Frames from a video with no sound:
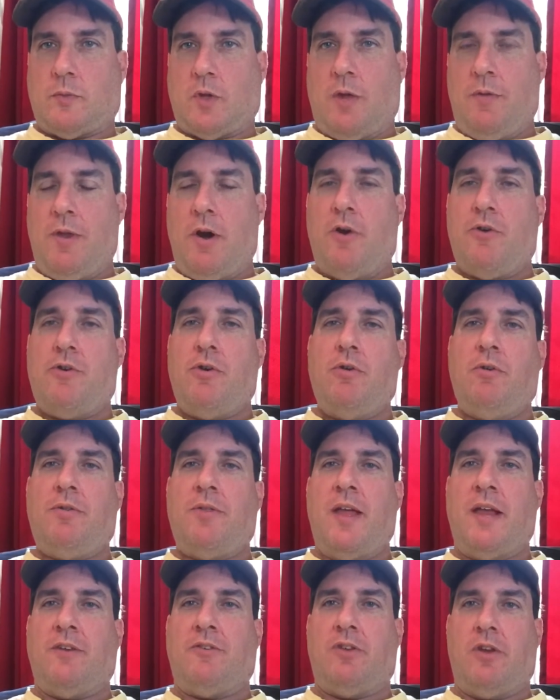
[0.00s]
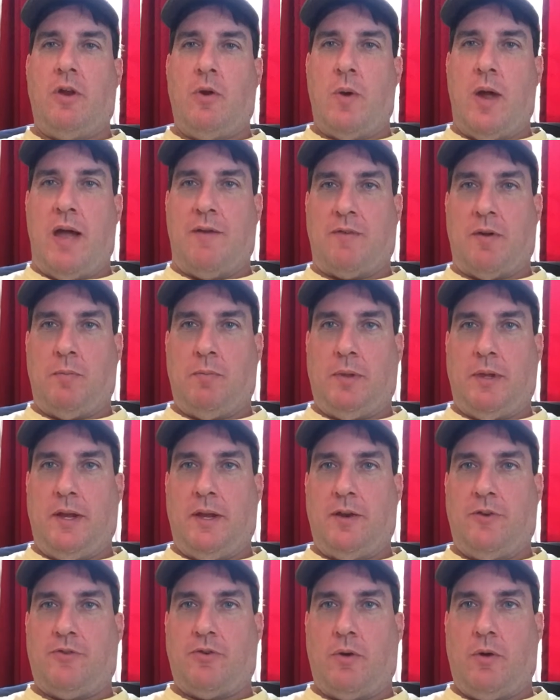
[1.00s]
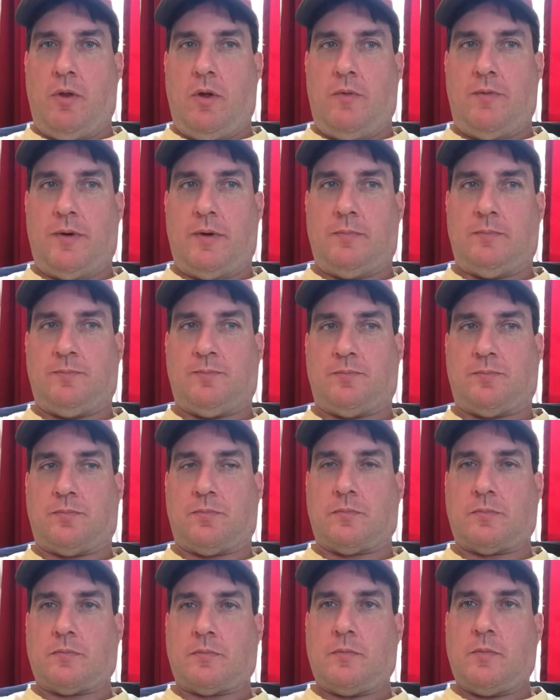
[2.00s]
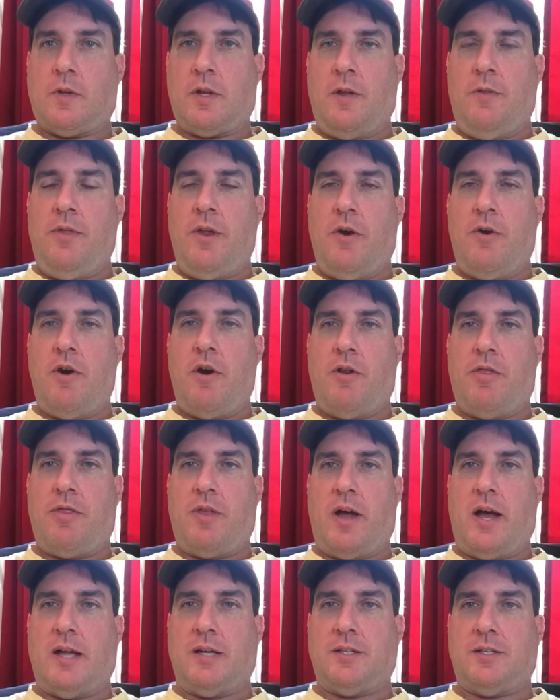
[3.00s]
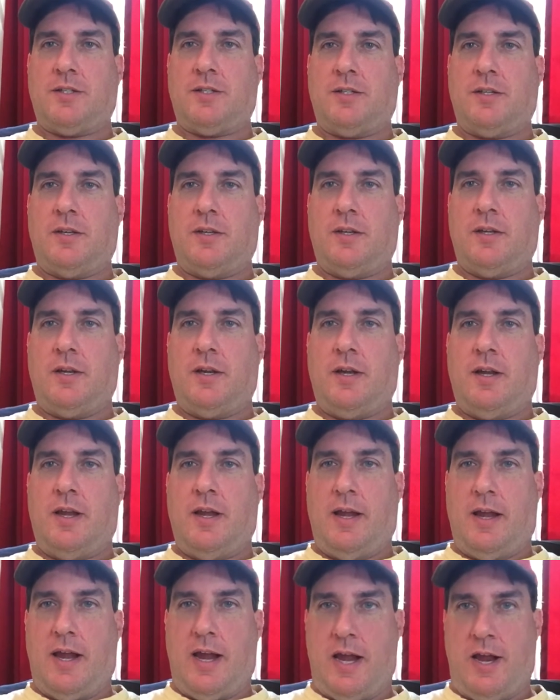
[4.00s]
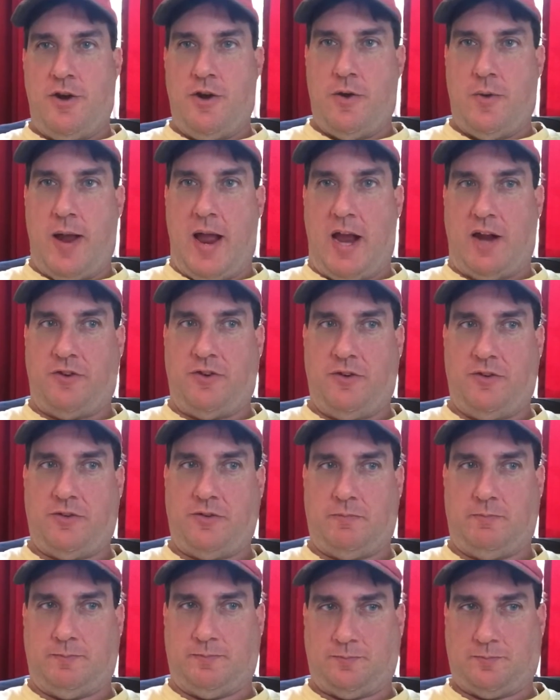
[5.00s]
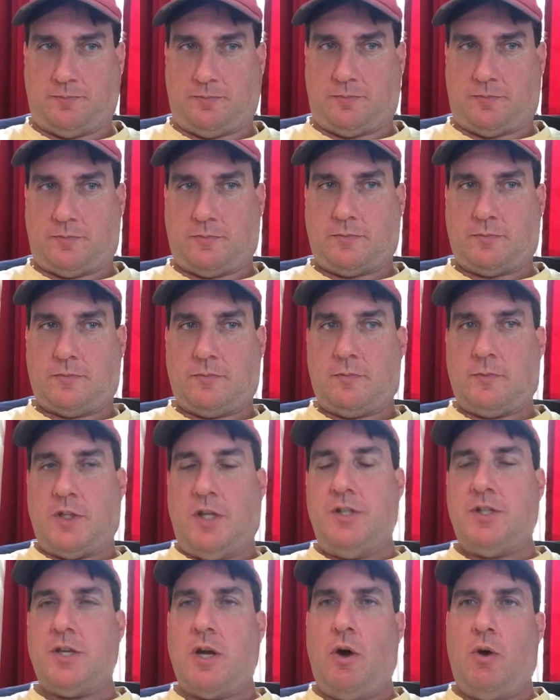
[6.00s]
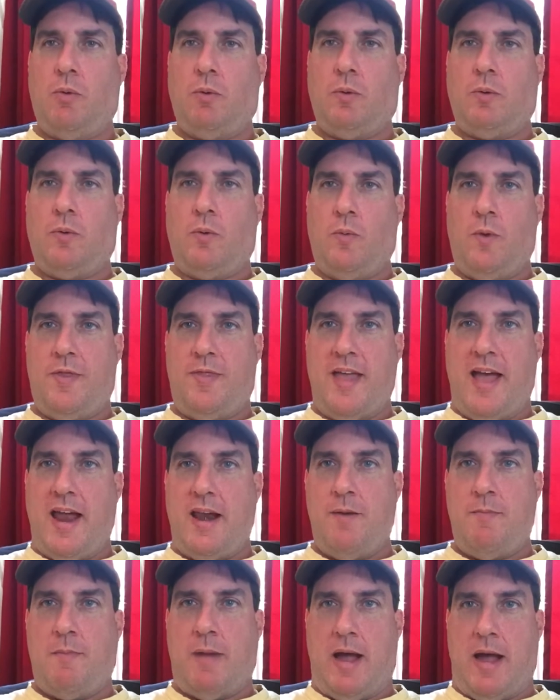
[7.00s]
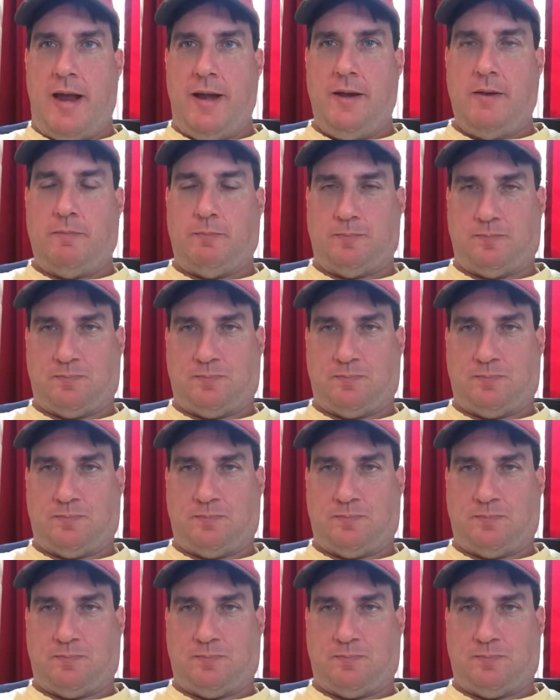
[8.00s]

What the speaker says: there are two things that you have complete control over. They're your thoughts and your actions. So, with that in mind,